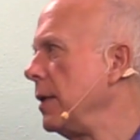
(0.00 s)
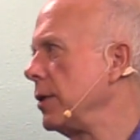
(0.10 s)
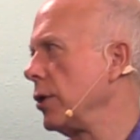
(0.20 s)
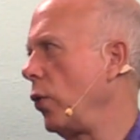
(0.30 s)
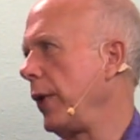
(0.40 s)

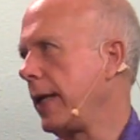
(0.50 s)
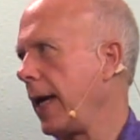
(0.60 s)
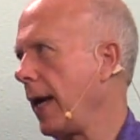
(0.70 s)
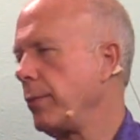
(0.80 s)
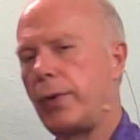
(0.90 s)
So we
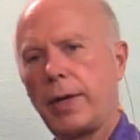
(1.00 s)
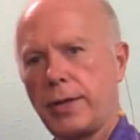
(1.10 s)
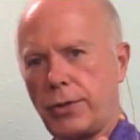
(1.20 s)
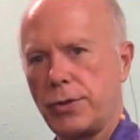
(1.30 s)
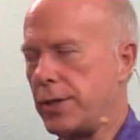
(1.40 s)
can put in
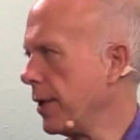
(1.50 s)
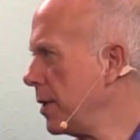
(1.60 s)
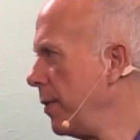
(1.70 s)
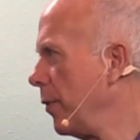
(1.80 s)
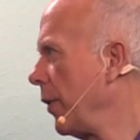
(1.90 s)
two sticks
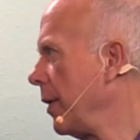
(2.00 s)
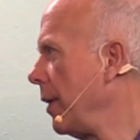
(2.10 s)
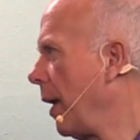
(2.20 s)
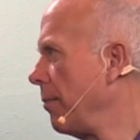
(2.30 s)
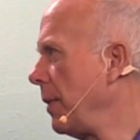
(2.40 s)
of memory in there.